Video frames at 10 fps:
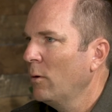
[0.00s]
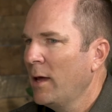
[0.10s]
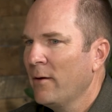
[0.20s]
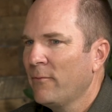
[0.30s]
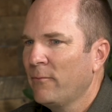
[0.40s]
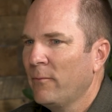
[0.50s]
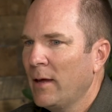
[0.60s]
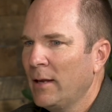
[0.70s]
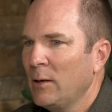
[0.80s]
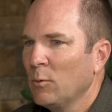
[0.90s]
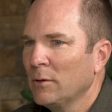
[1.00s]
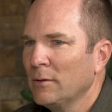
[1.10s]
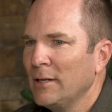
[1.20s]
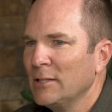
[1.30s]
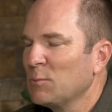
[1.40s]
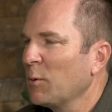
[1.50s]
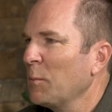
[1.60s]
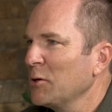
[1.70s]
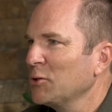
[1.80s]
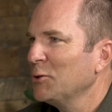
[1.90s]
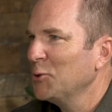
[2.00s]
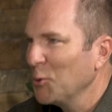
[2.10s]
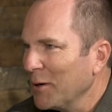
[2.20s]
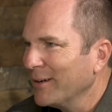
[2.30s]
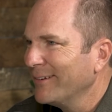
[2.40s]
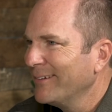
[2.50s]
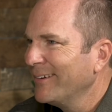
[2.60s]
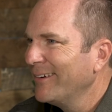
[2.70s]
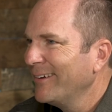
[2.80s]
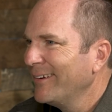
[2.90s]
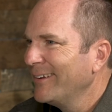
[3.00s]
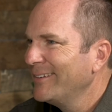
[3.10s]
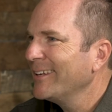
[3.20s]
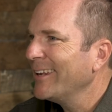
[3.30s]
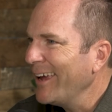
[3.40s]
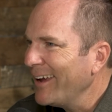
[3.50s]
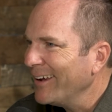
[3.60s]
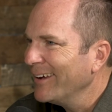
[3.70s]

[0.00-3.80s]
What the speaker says: If anyone needs permission, do it today.